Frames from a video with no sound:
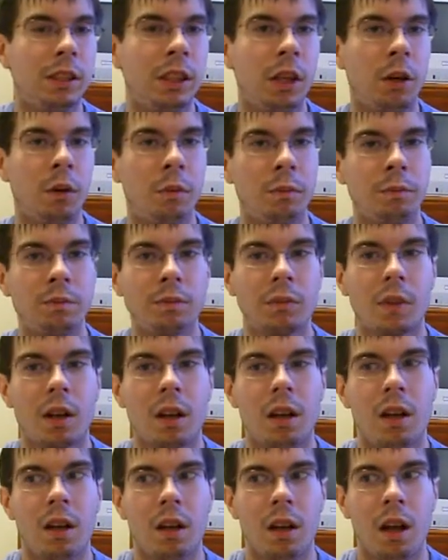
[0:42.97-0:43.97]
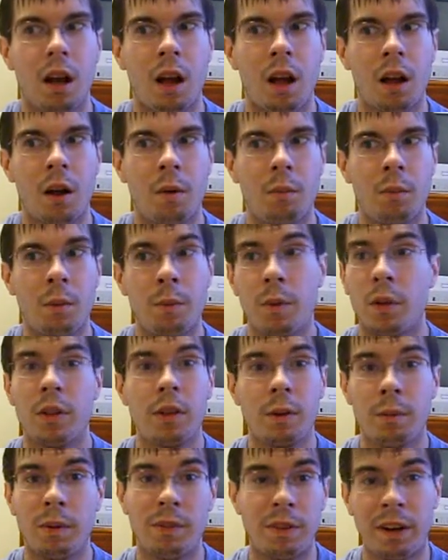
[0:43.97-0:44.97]
So, but both
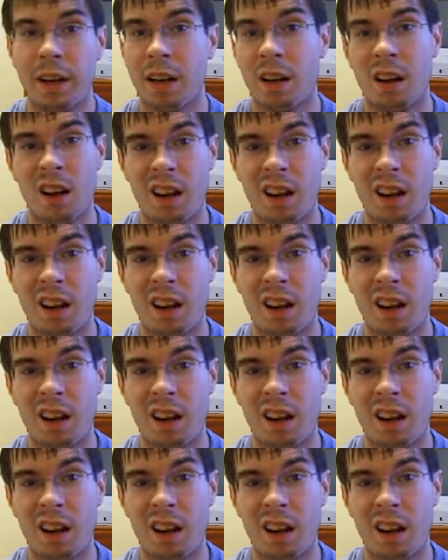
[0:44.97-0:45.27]
of them are very